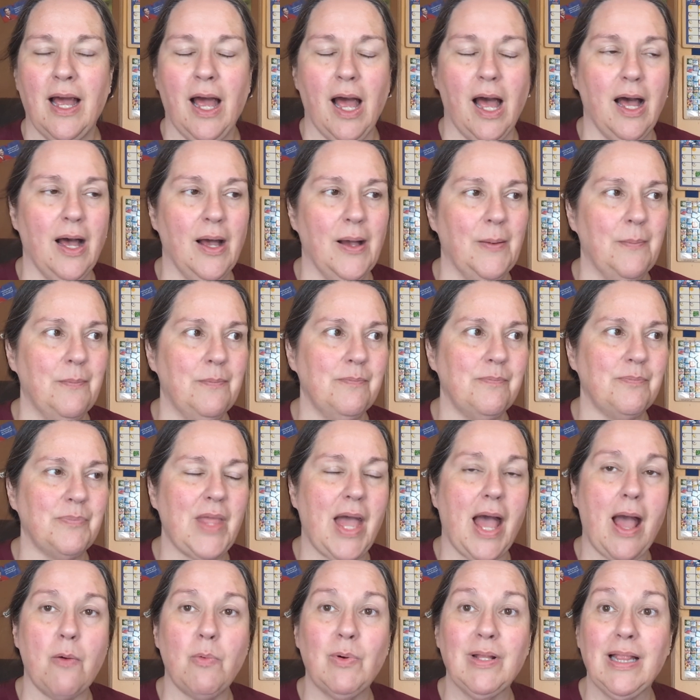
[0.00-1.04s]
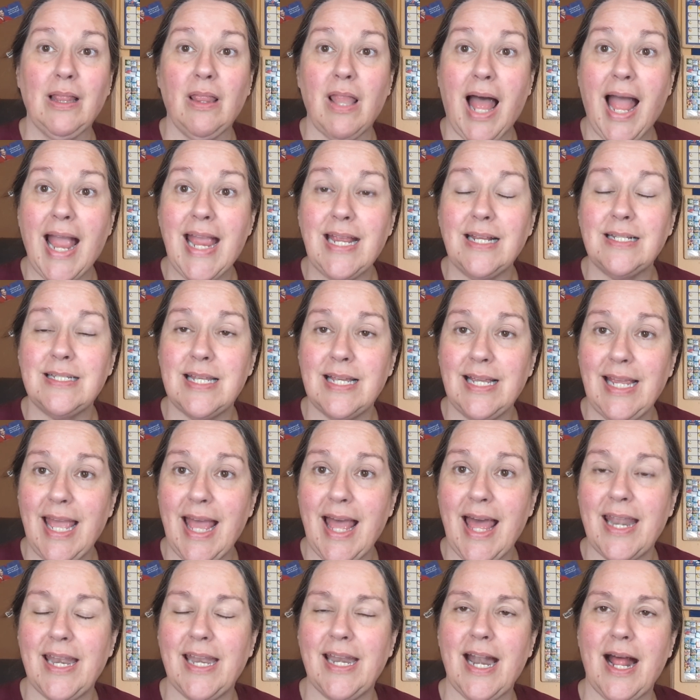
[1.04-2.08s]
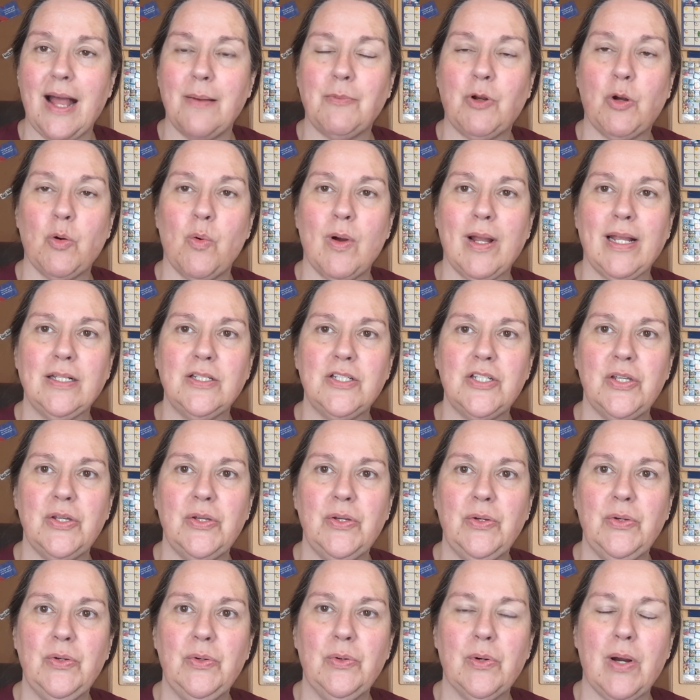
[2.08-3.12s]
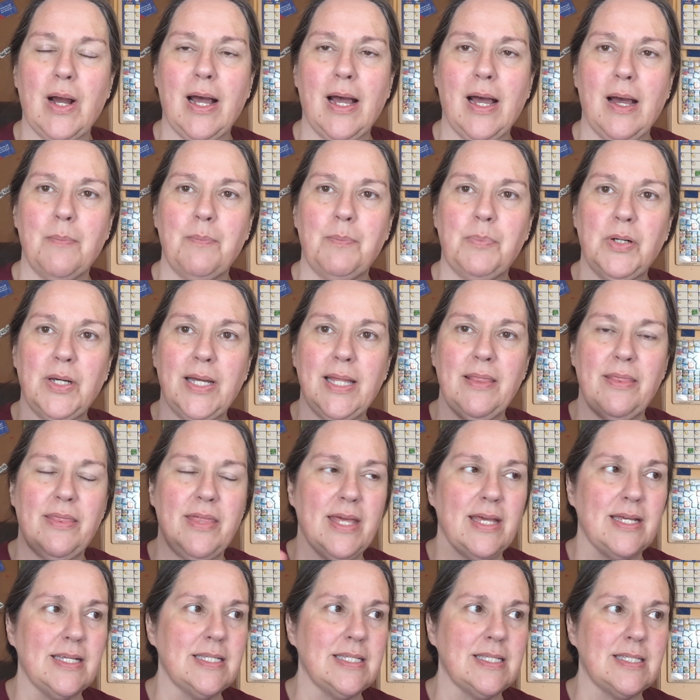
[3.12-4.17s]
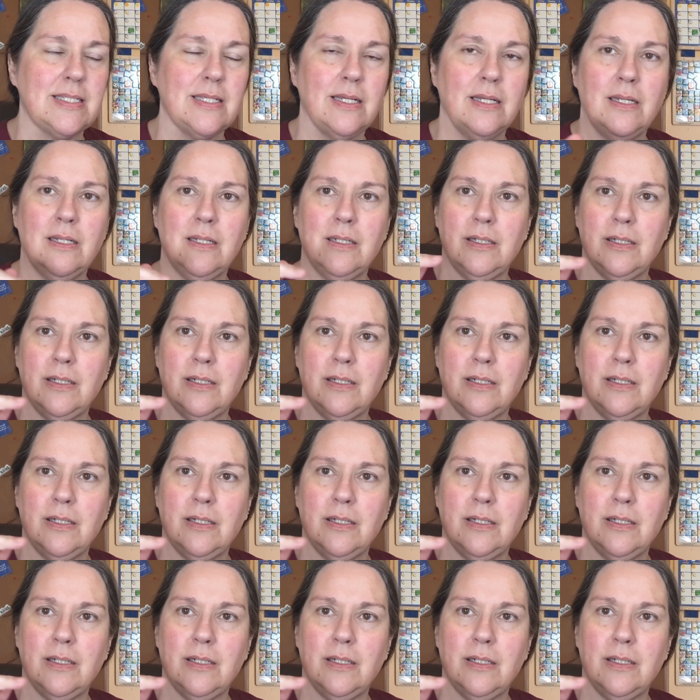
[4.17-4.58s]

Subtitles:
I would like to get, and I'm going to put this